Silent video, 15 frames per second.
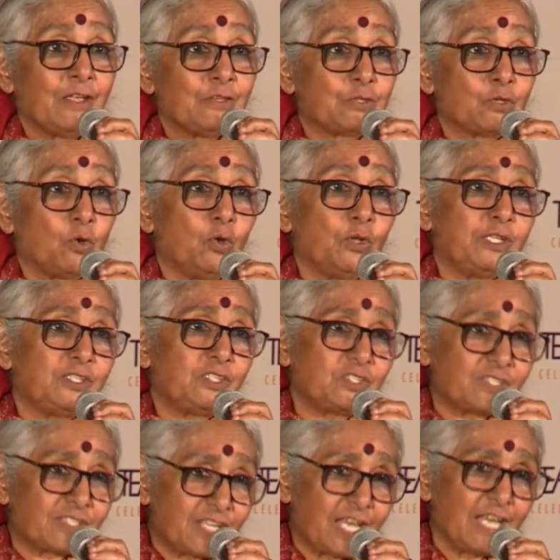So the
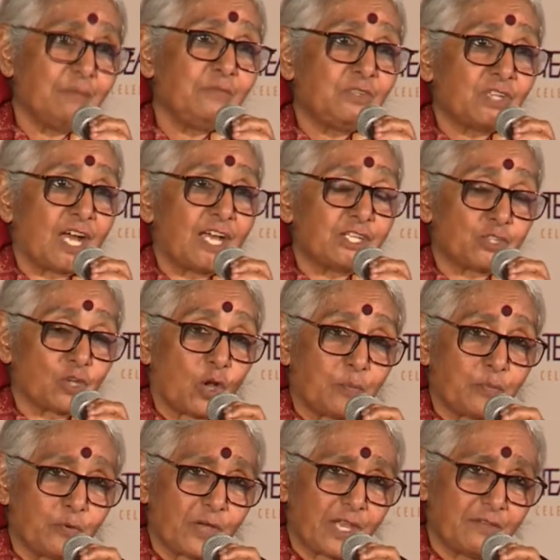same chai
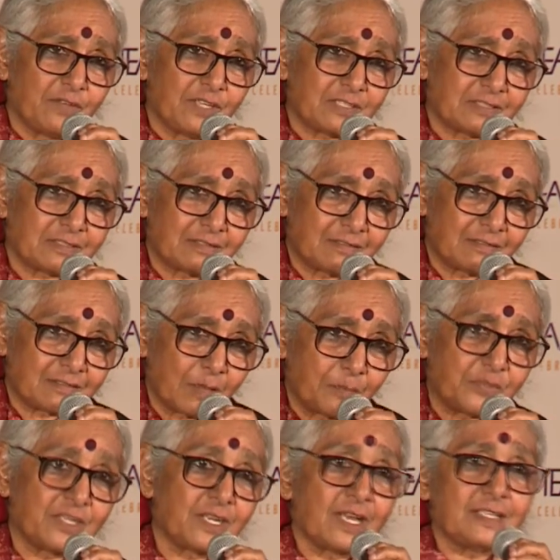shop who gave us
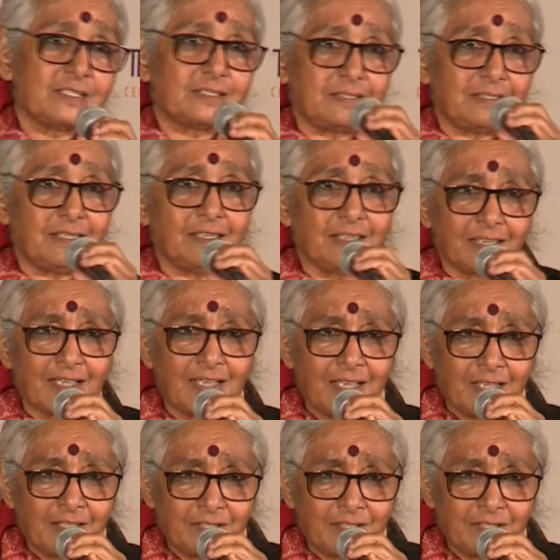subsidized tea,